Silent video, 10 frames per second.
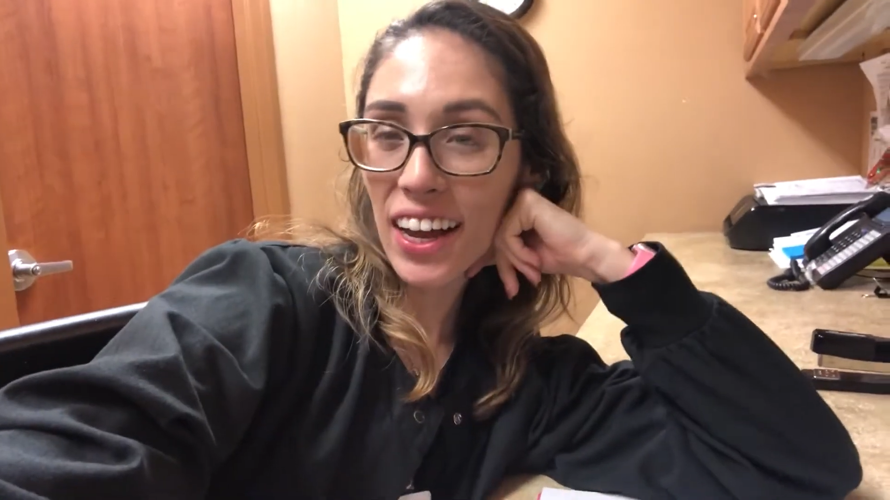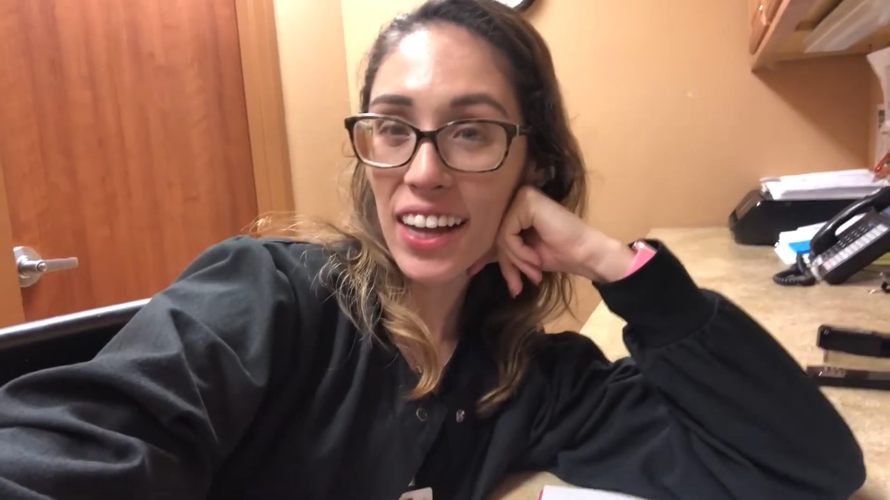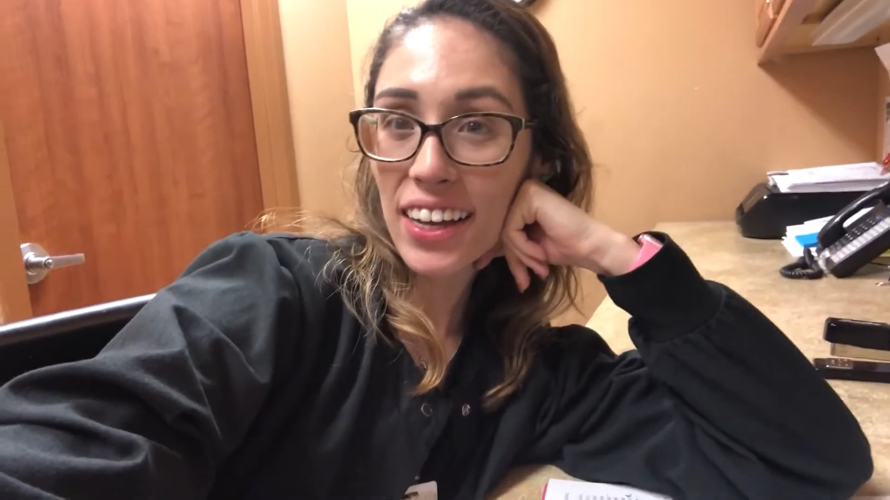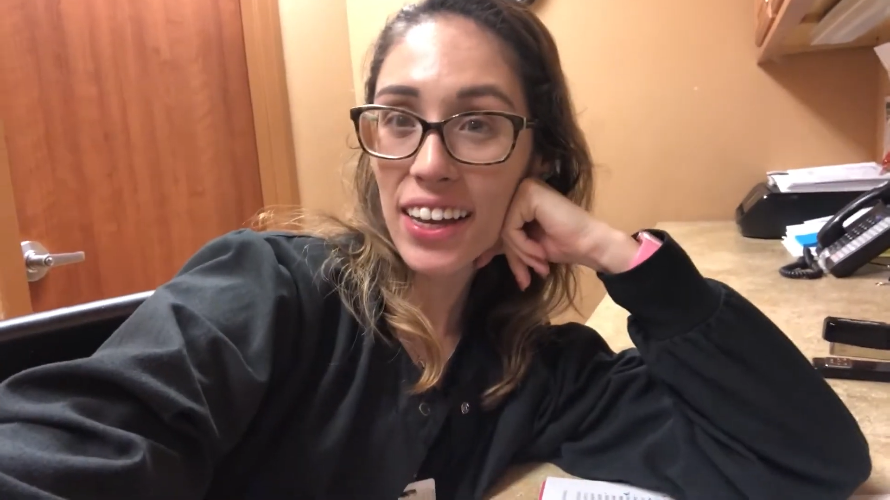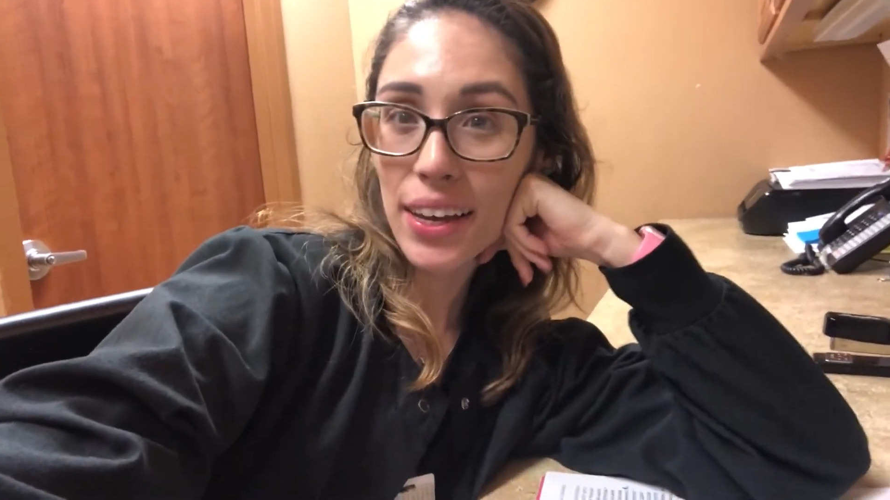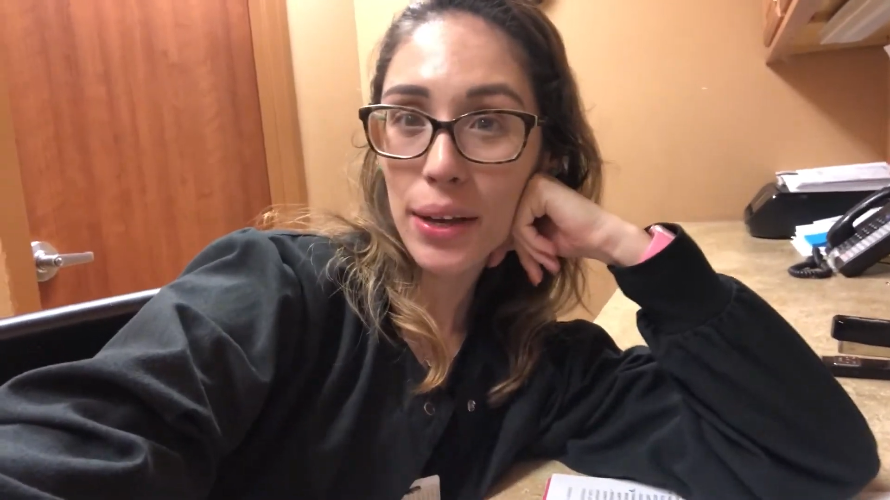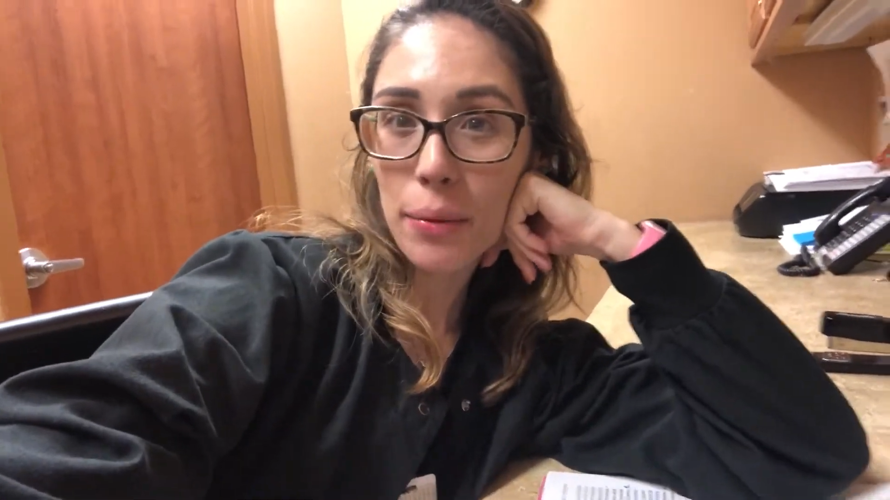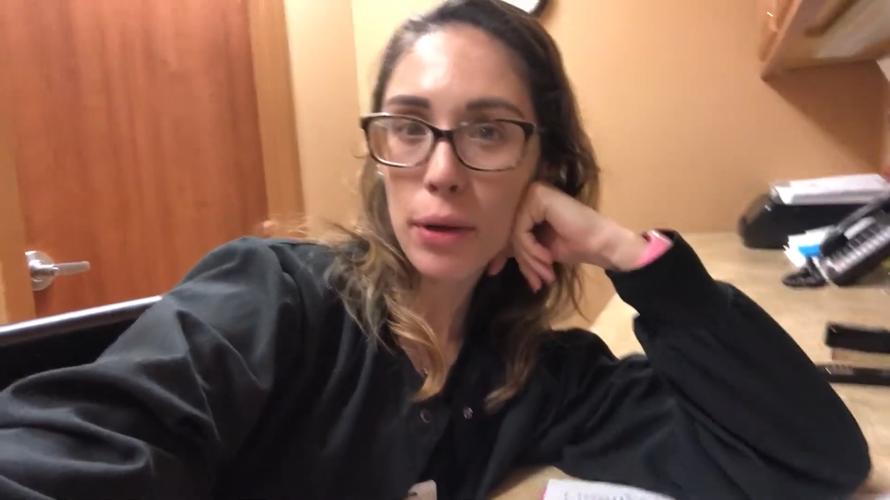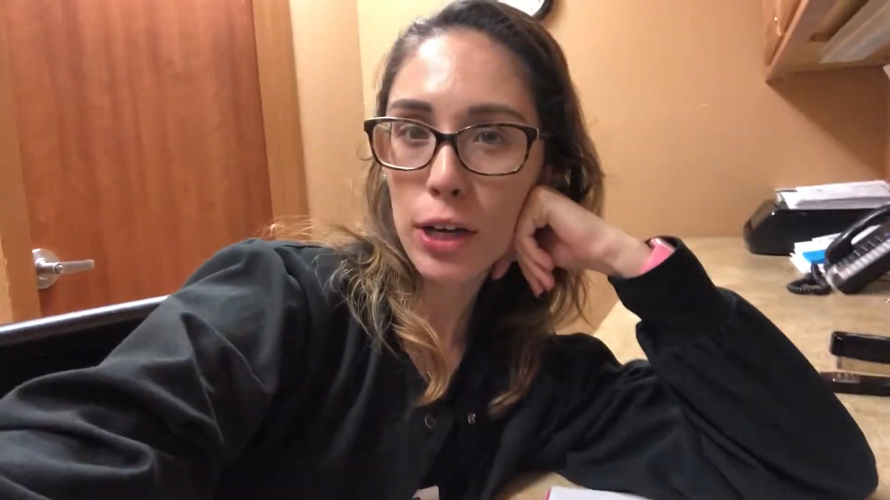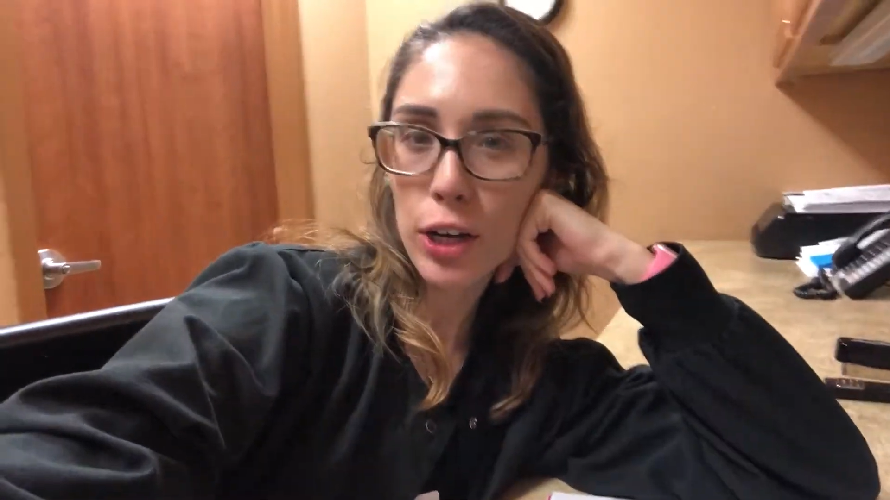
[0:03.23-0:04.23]
I
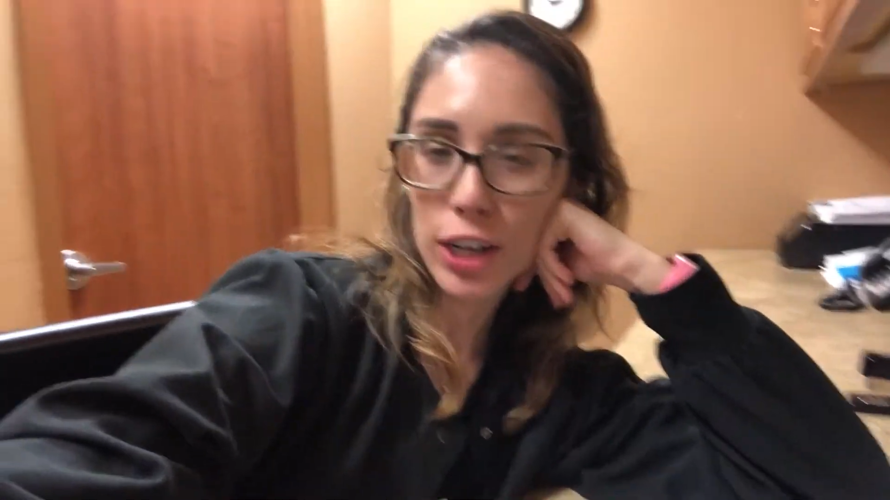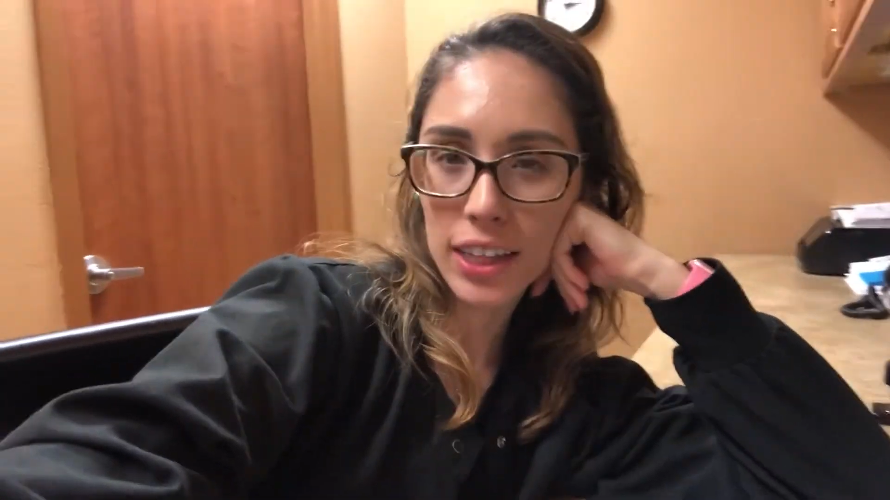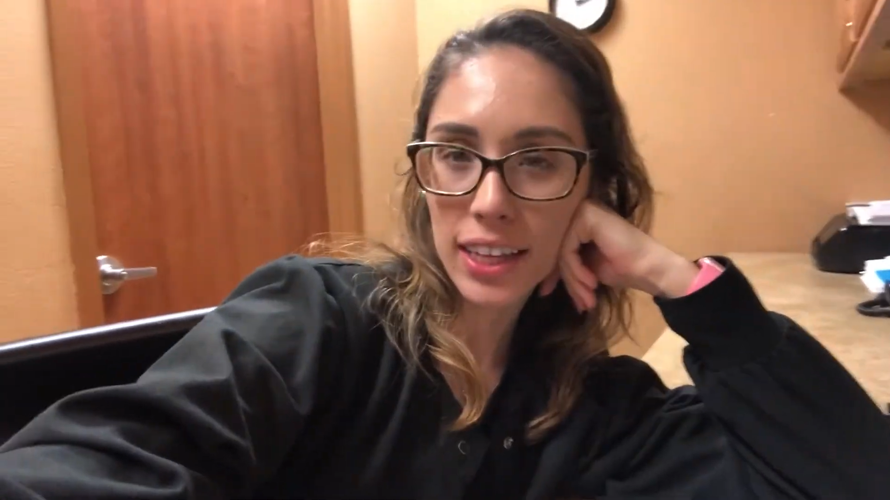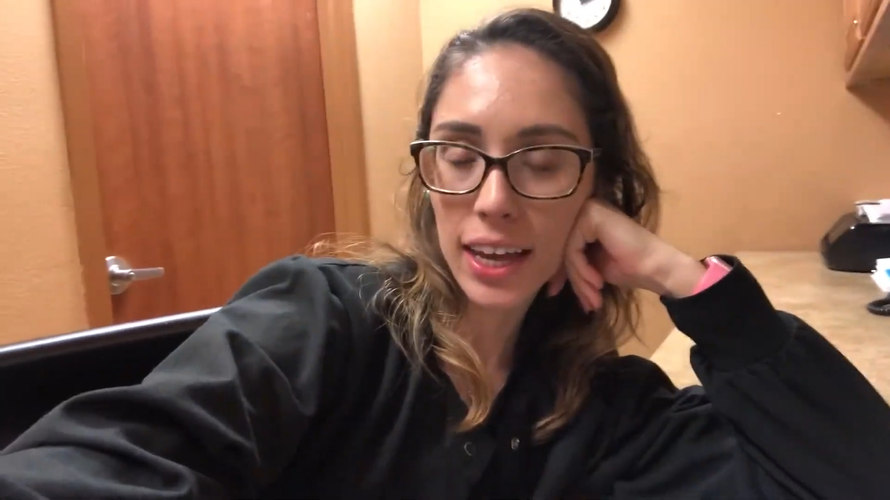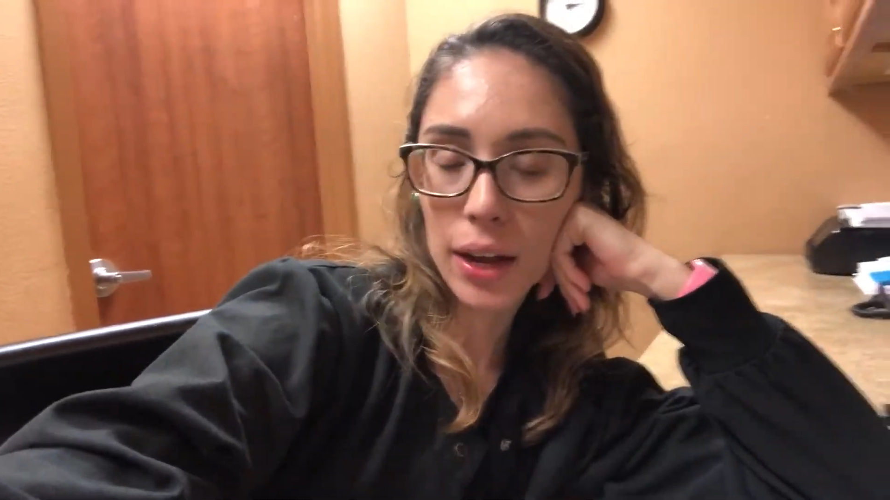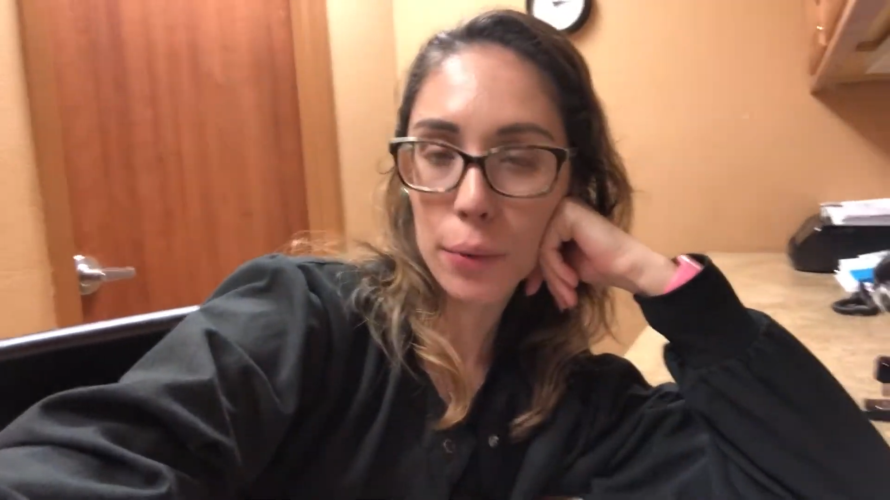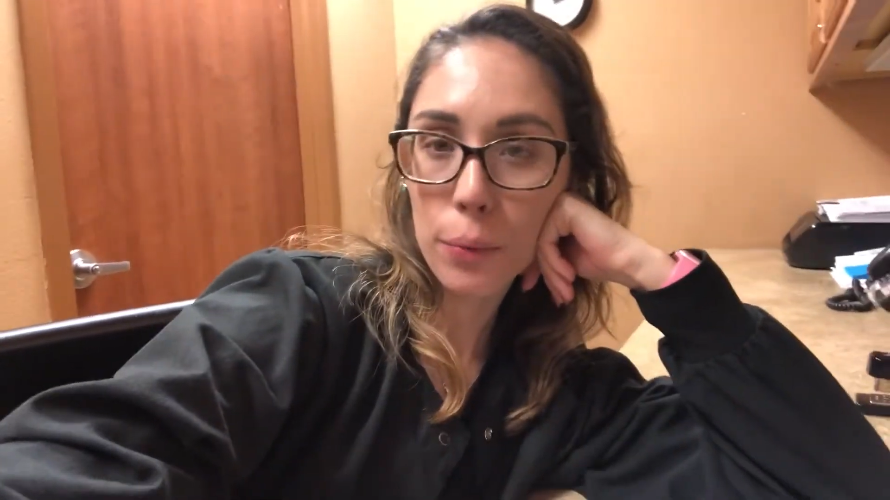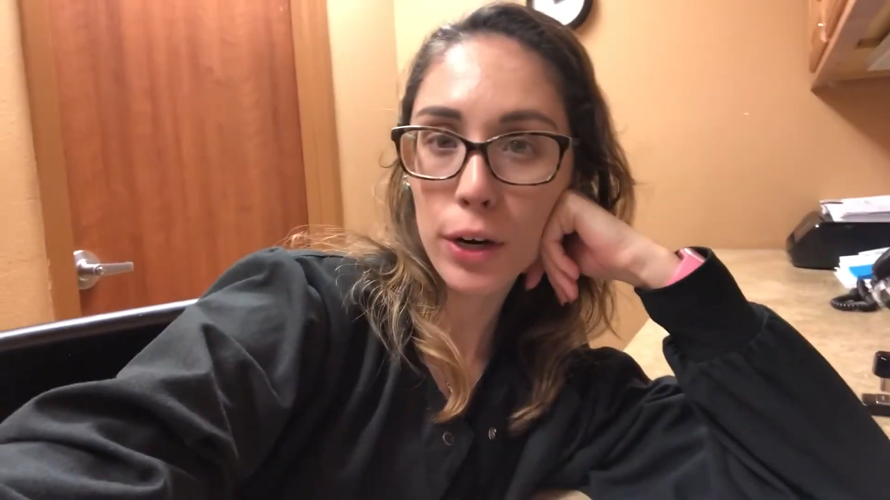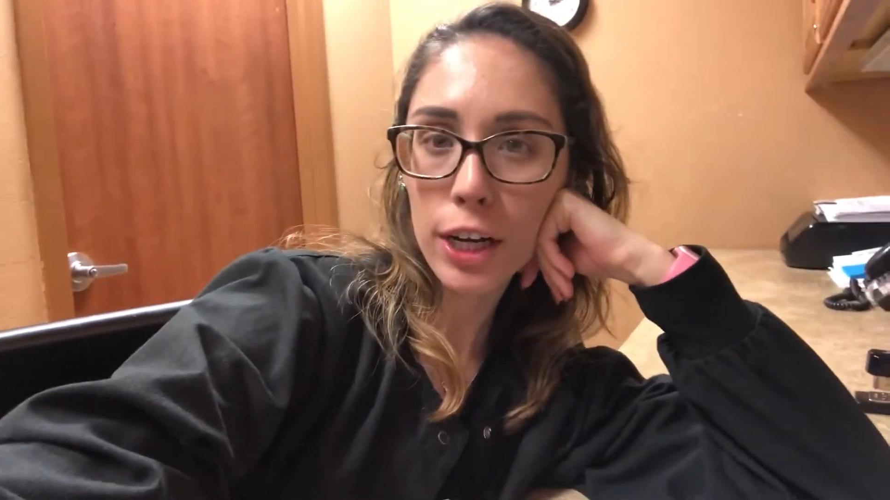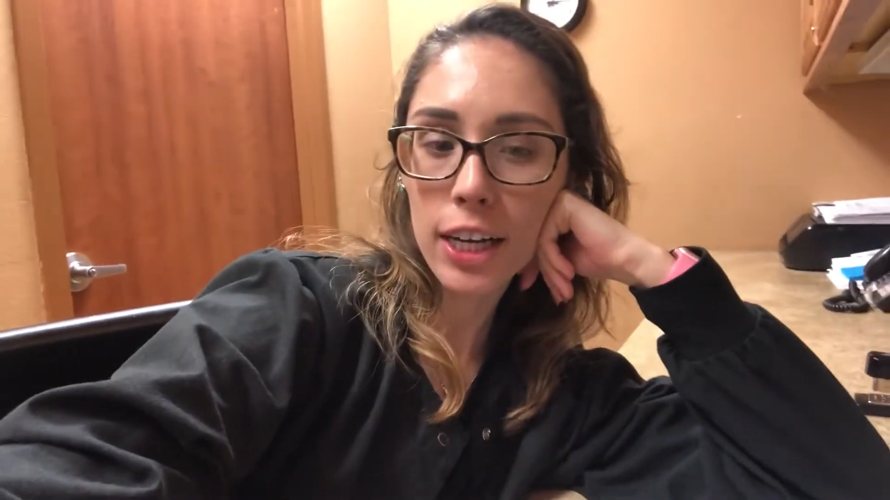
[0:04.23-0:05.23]
am currently at
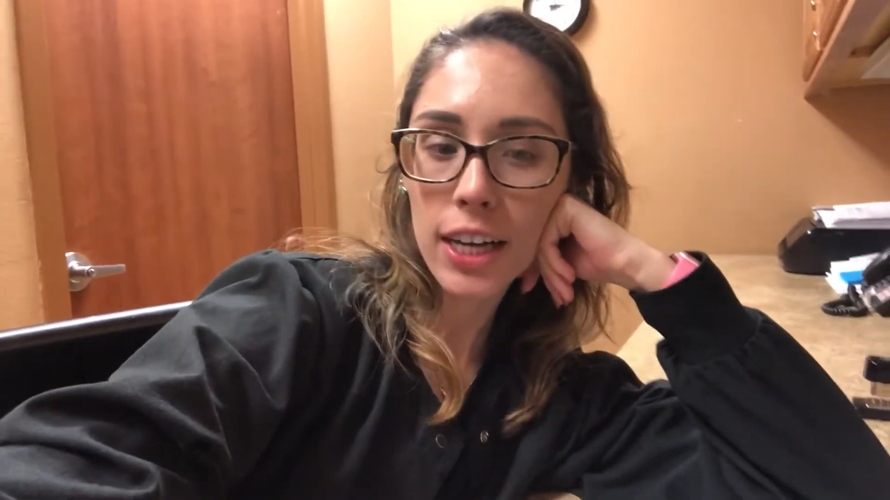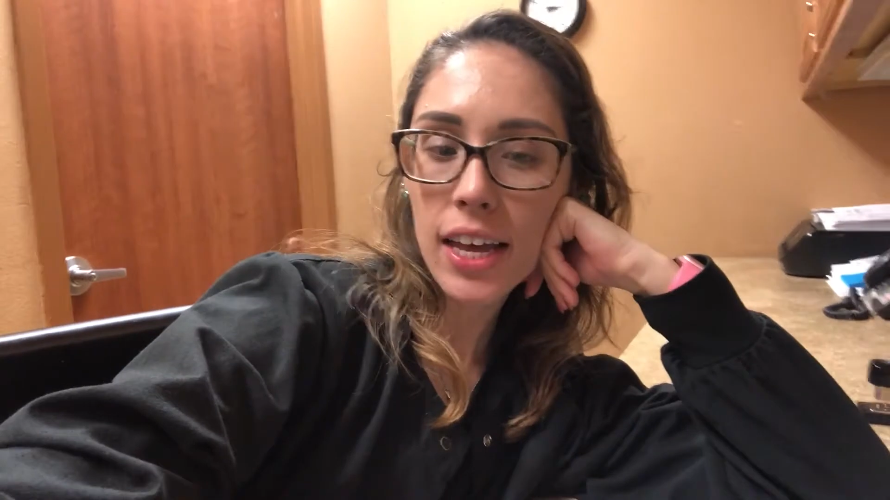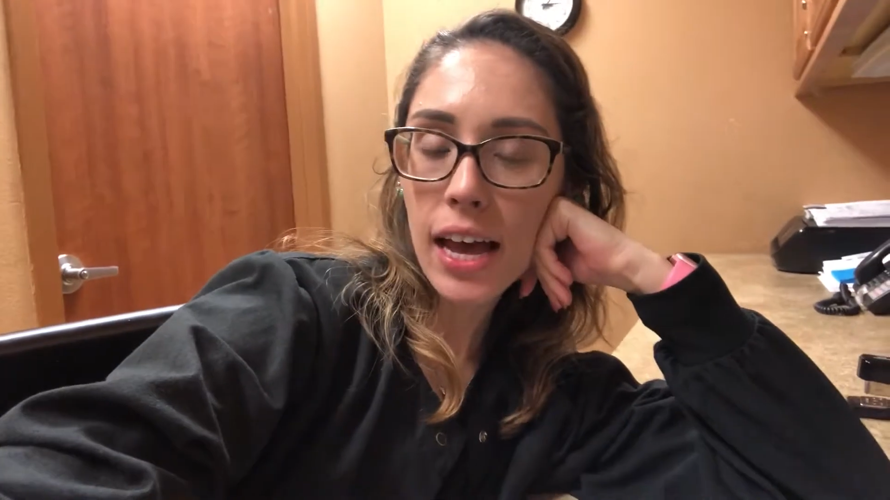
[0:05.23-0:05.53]
work.